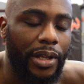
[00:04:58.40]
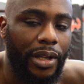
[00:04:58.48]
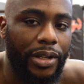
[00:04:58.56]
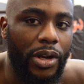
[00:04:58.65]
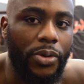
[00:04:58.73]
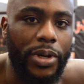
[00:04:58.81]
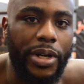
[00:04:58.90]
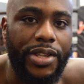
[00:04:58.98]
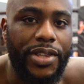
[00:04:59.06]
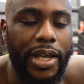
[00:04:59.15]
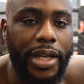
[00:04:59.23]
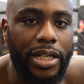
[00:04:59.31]
don't really
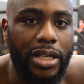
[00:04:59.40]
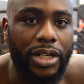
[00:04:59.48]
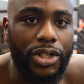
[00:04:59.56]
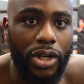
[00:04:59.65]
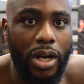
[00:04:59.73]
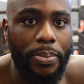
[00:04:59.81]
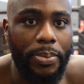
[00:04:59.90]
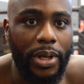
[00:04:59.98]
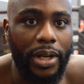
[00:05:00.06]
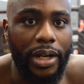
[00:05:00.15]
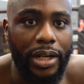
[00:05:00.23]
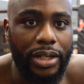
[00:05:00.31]
think it's a jump,
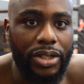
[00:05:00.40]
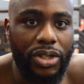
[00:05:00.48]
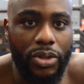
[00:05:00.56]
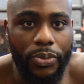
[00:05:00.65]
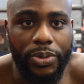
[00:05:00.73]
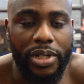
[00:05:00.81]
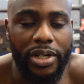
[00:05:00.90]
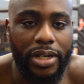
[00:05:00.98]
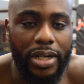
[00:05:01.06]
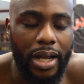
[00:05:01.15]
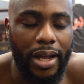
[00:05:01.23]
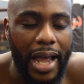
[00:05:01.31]

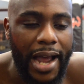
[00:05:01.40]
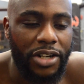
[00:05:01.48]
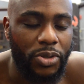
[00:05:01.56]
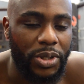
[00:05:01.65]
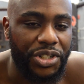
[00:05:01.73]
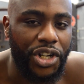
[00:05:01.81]
actual